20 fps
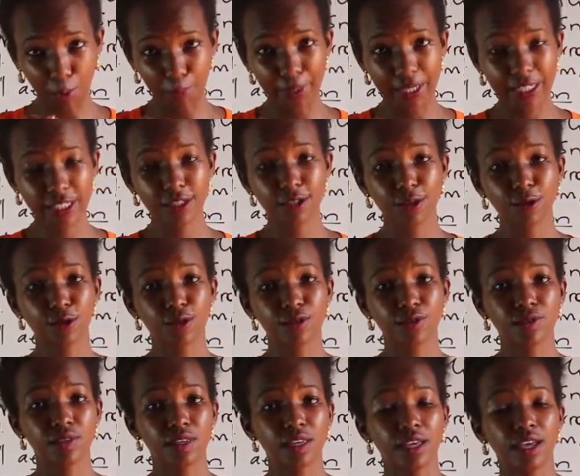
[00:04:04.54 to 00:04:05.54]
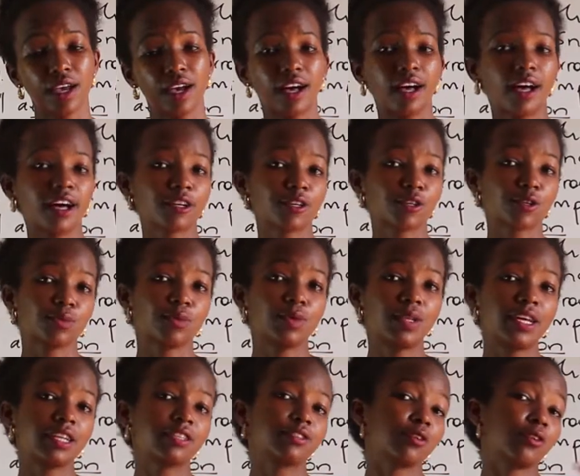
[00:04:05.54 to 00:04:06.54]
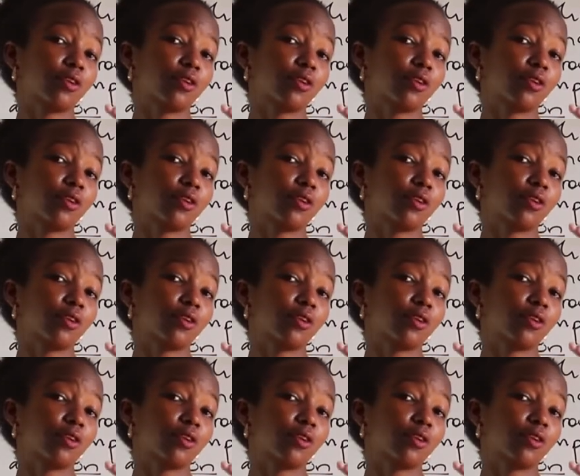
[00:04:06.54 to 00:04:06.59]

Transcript: particles accumulate